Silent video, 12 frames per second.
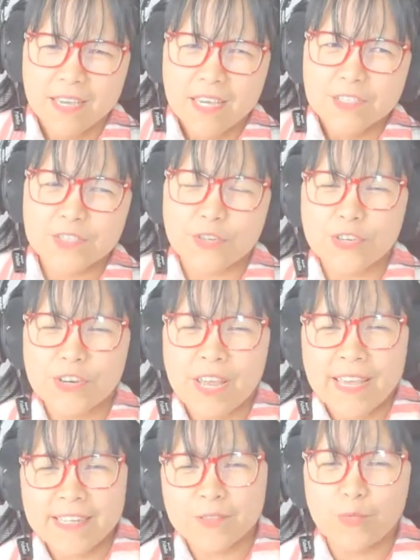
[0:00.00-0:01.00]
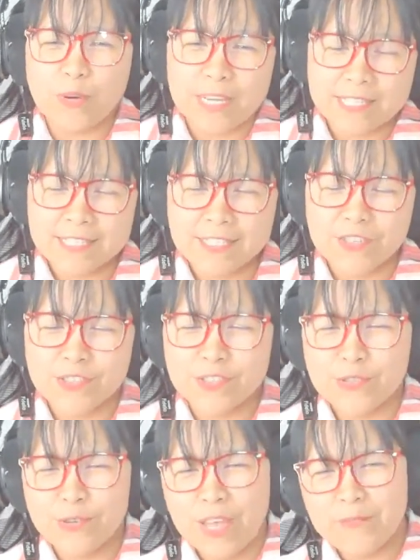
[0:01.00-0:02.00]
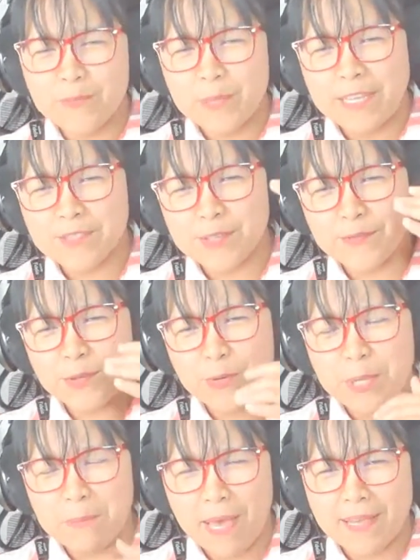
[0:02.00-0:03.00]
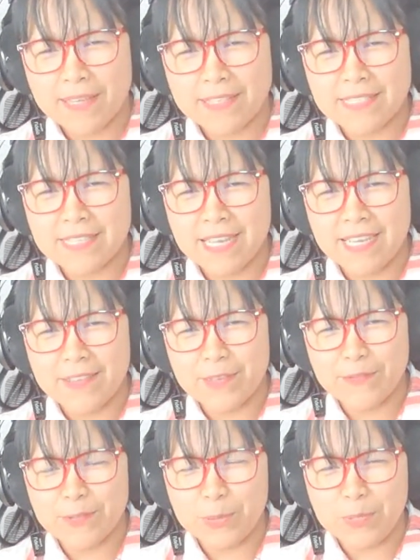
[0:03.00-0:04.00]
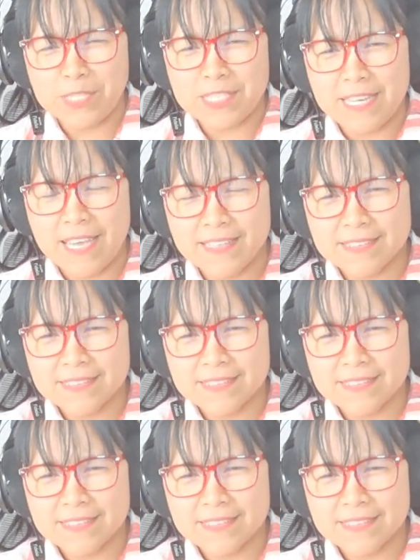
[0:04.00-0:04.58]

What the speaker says: So you're headed west. You don't have plans of going back and staying in the Philippines yet.